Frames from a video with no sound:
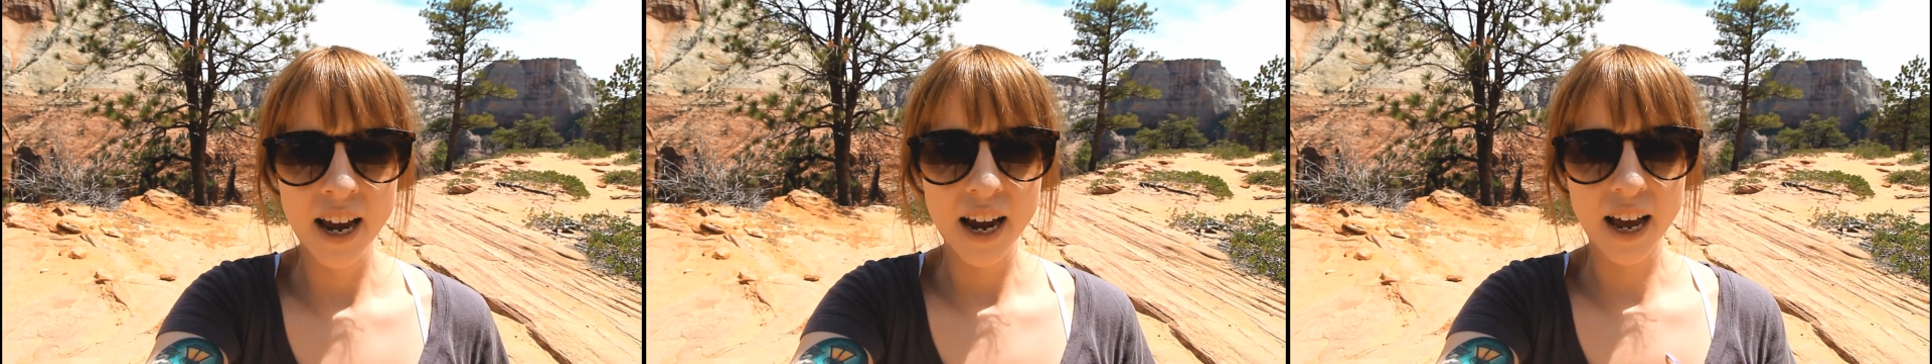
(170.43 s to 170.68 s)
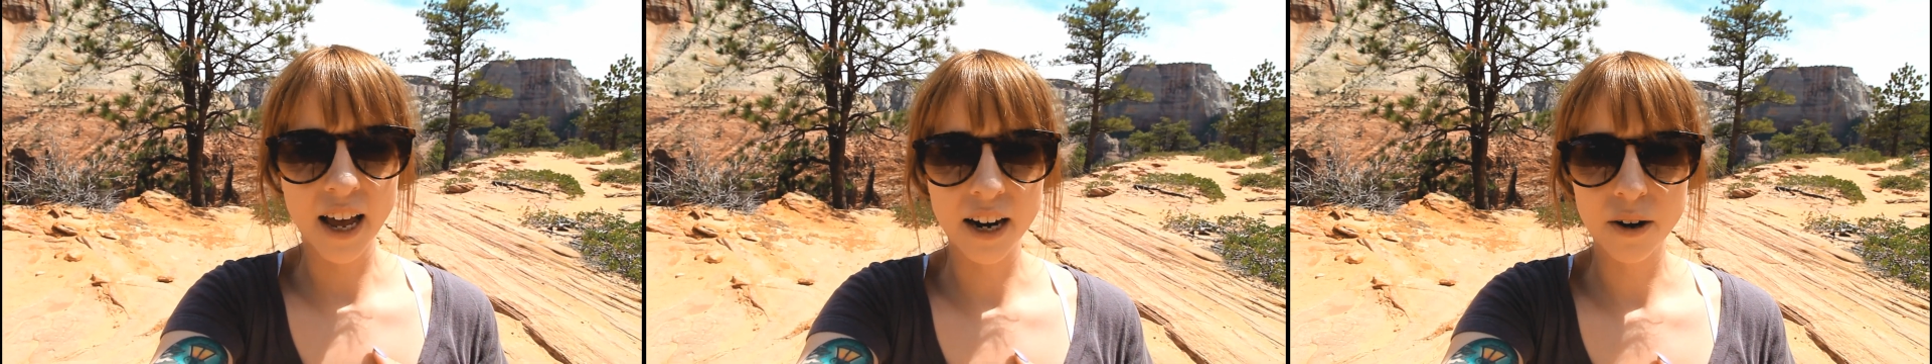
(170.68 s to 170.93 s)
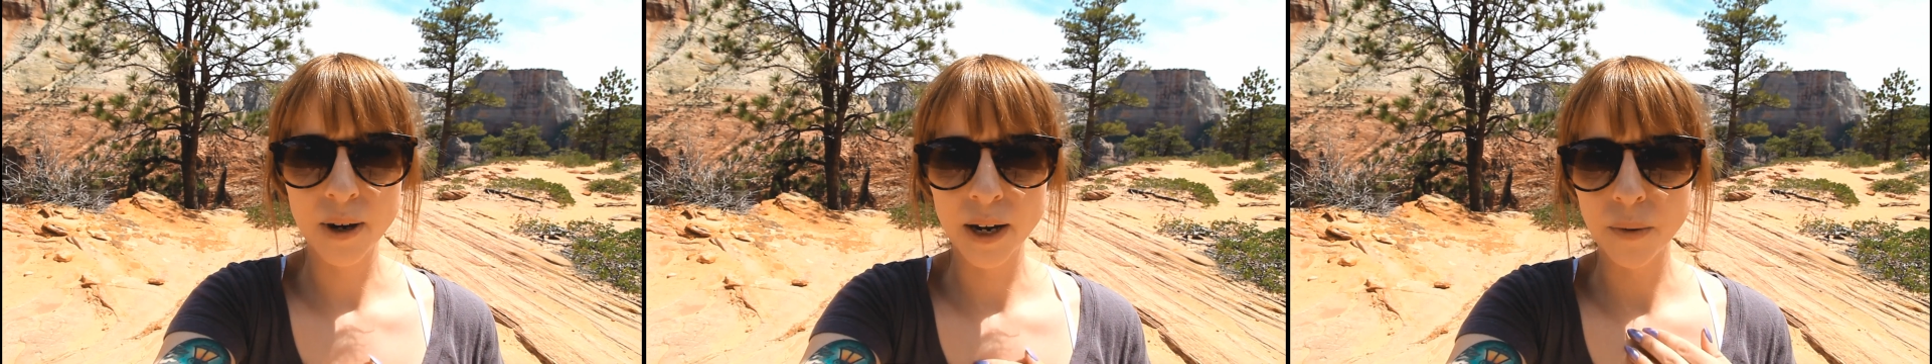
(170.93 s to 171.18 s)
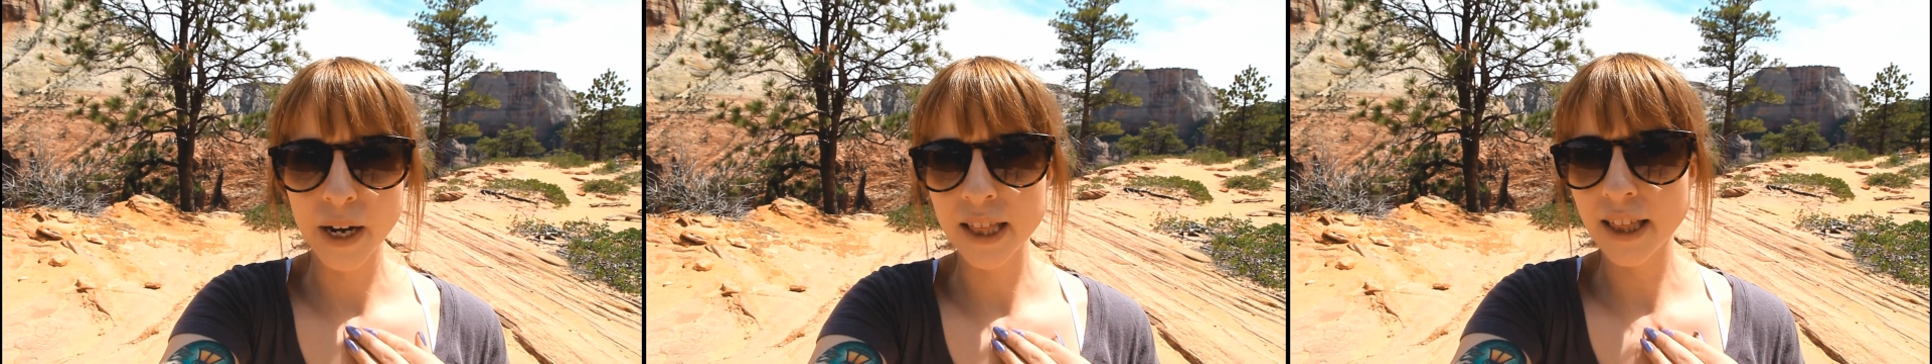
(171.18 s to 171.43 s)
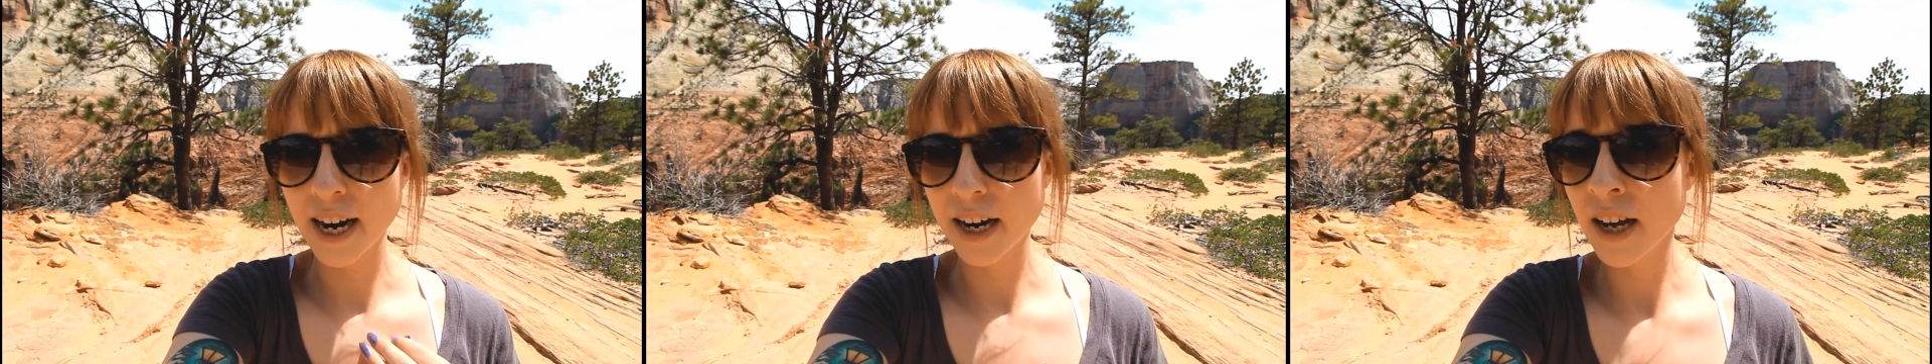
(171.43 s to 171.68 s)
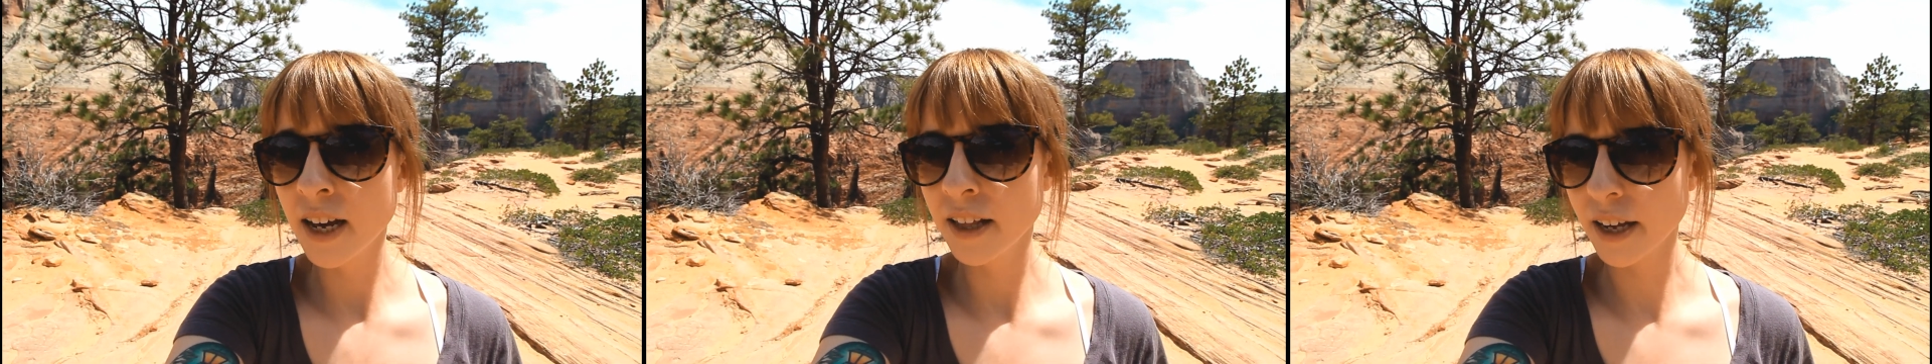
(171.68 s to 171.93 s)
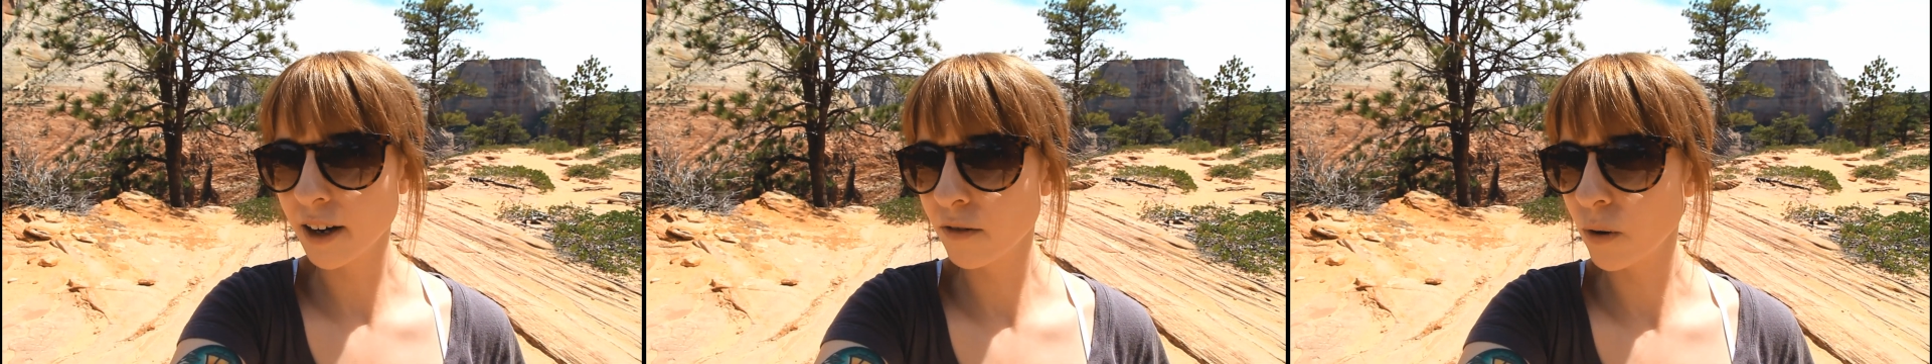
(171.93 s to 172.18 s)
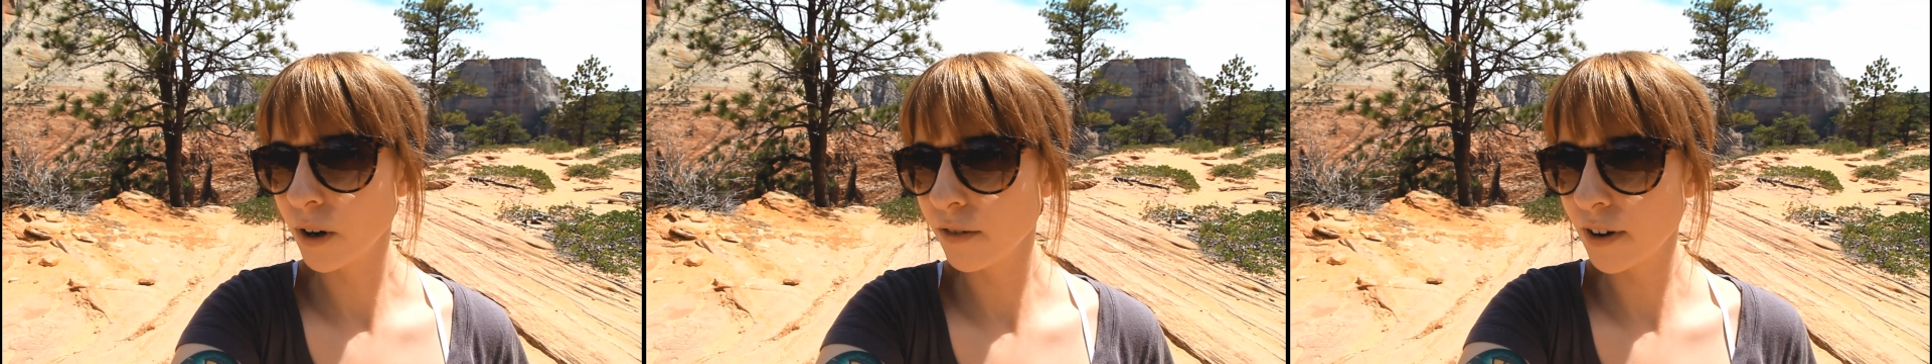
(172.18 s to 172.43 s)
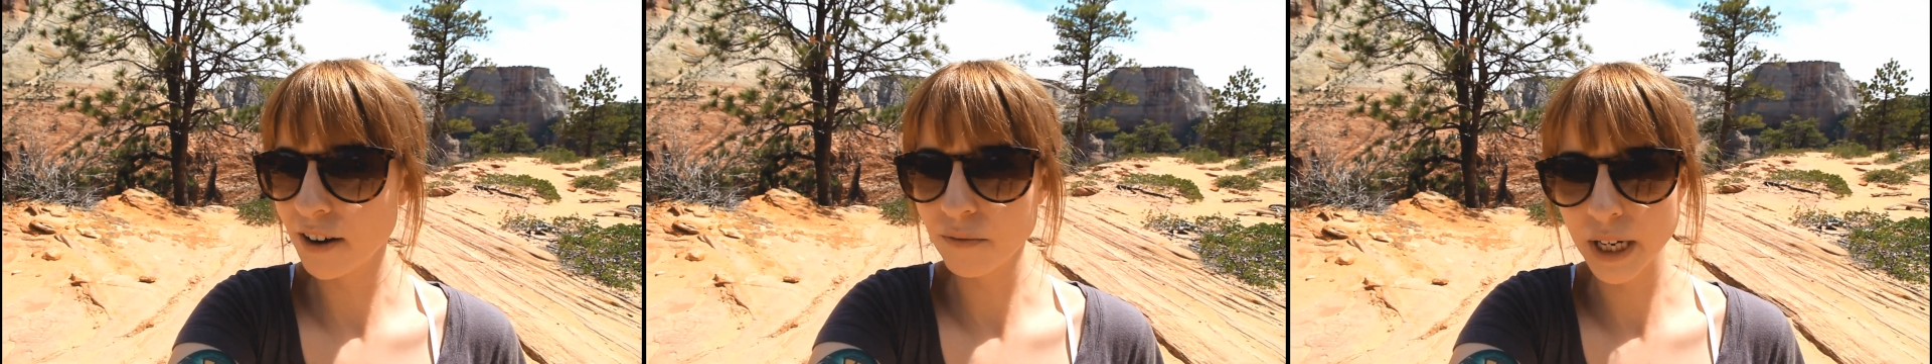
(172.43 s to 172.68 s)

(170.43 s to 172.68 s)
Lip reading: and we had to wait in line like 45